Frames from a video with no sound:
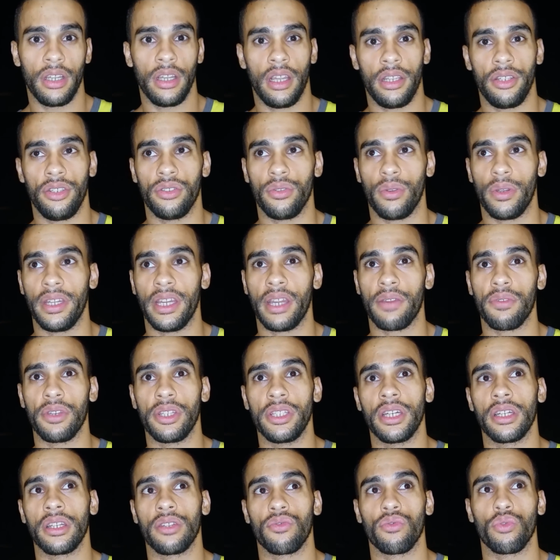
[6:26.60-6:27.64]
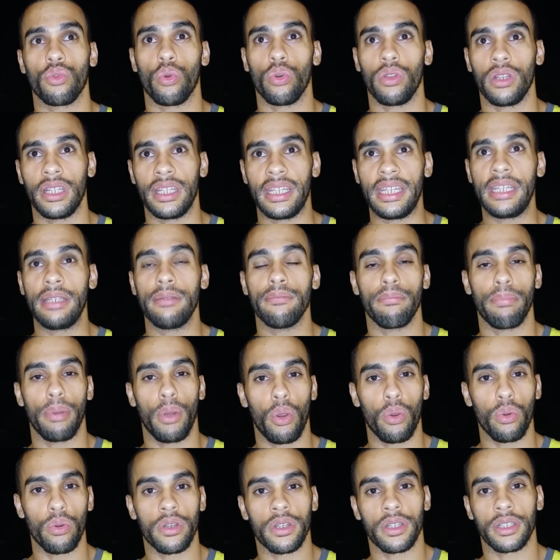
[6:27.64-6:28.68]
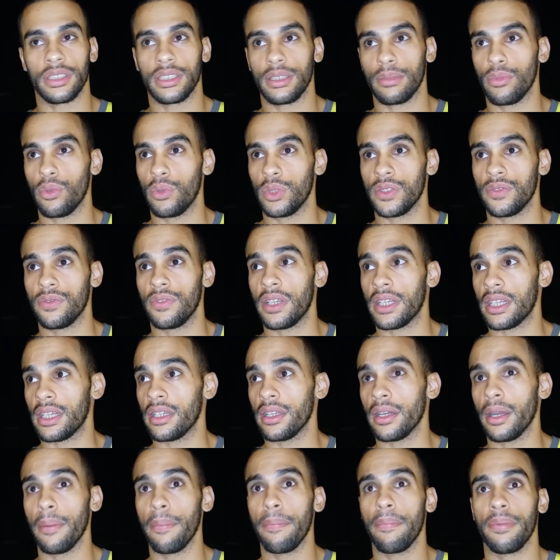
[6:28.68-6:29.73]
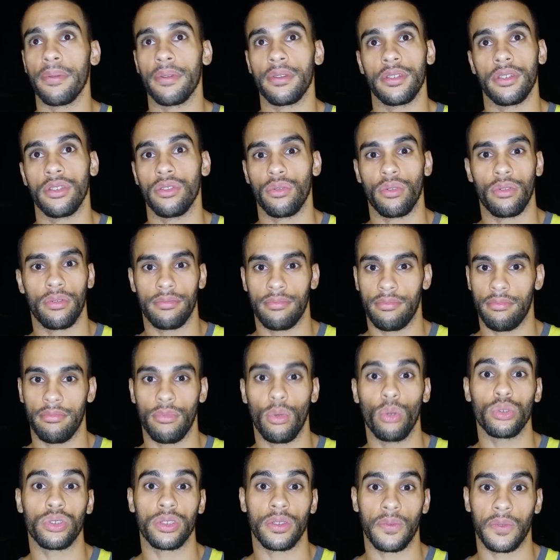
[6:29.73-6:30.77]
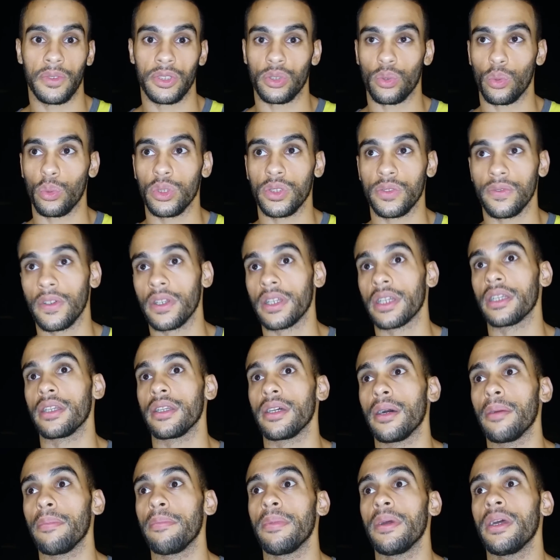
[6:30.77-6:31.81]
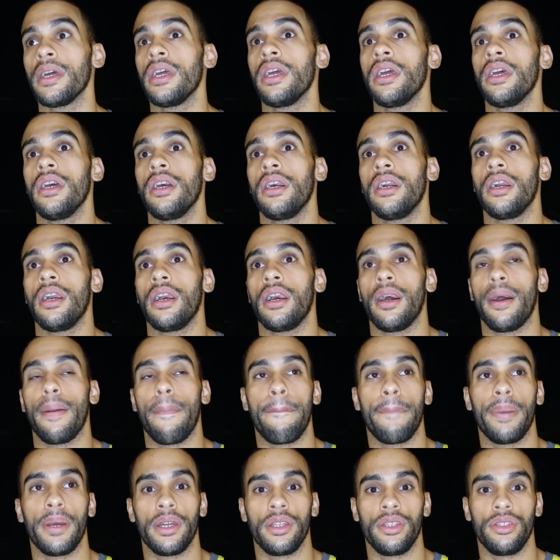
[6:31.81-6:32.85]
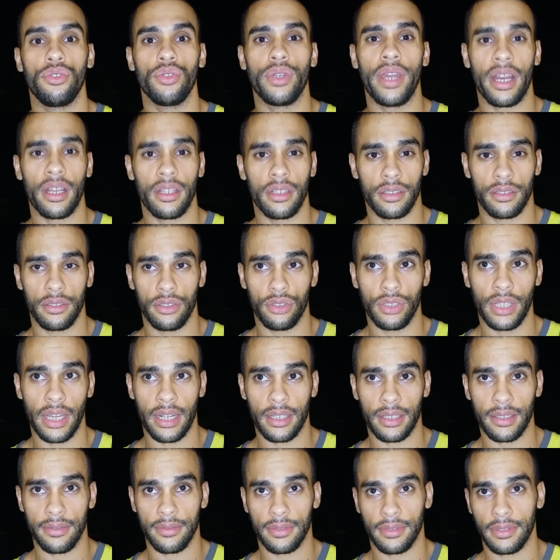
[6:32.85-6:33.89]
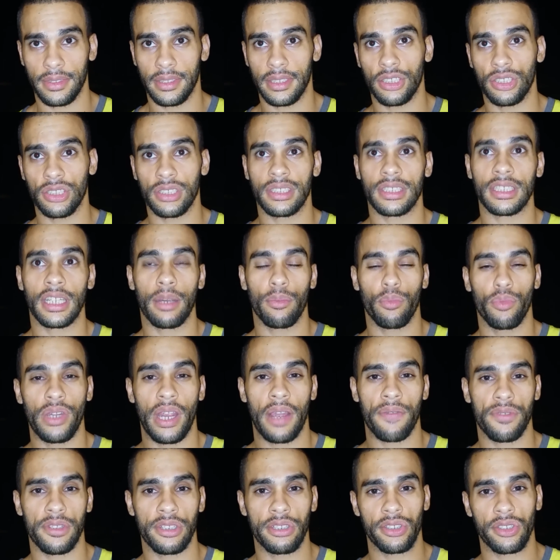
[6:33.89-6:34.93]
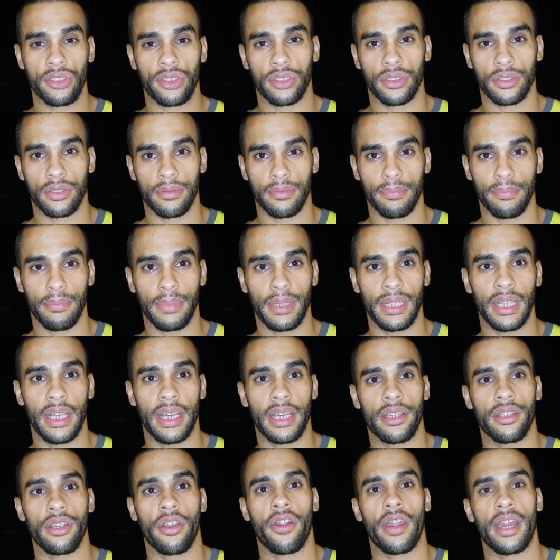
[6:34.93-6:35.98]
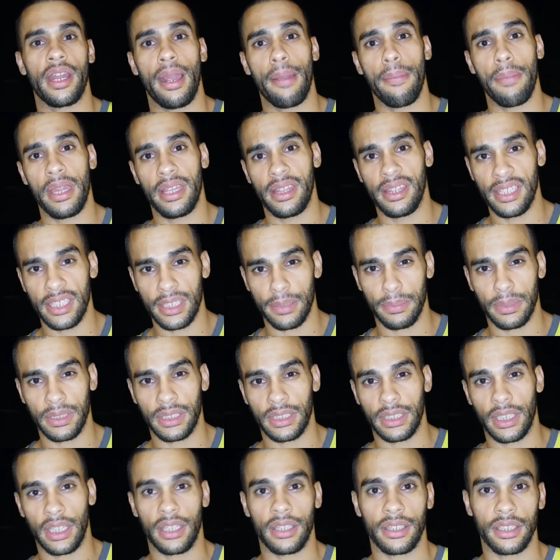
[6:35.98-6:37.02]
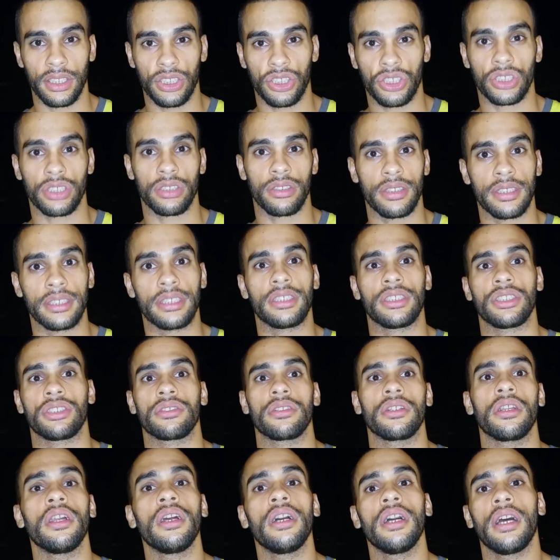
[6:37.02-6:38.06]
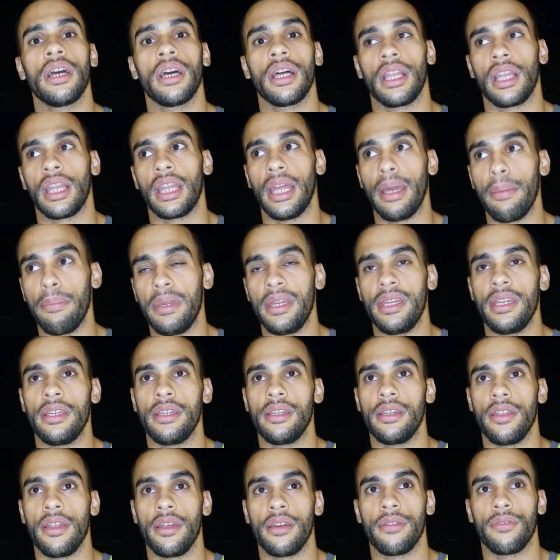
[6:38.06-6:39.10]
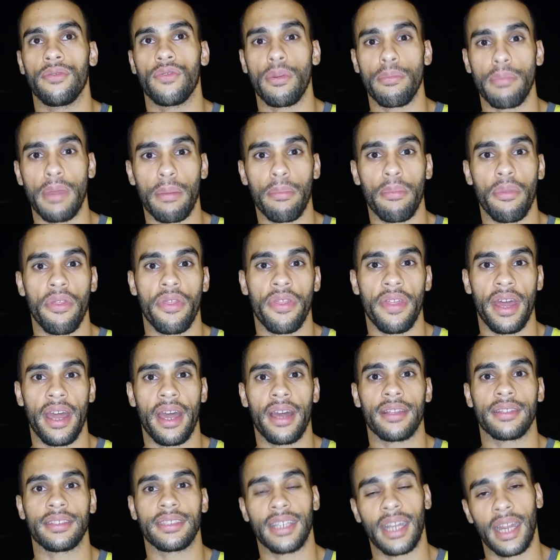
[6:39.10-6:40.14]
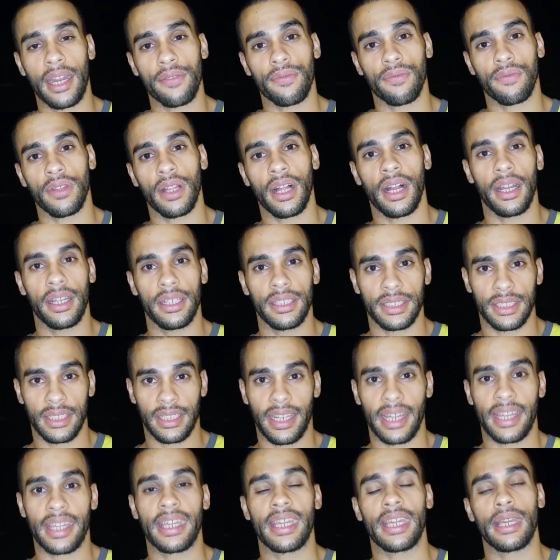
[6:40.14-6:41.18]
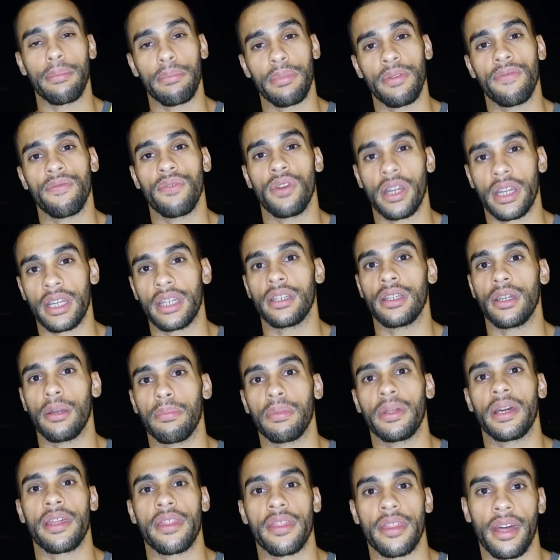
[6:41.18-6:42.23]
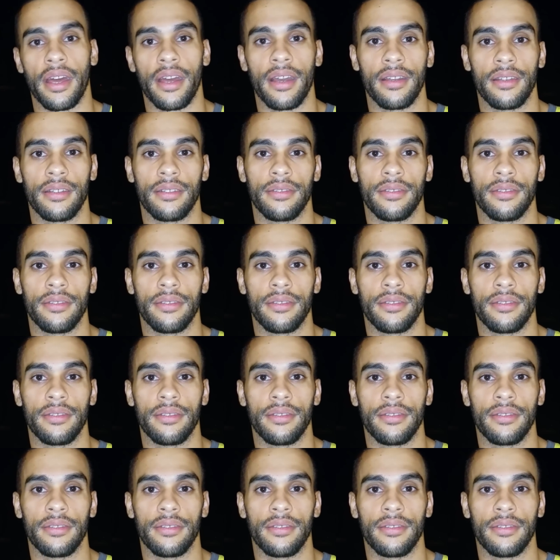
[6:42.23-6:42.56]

You know, I never done a real lean bulk because I'm always fucking up. You know, most of us are always fucking up. Uh, but you gotta, you gotta. There's a time we have to just be like, all right, I made this mistake this year, this year let me remember that time flies and I can't be fucking up like that.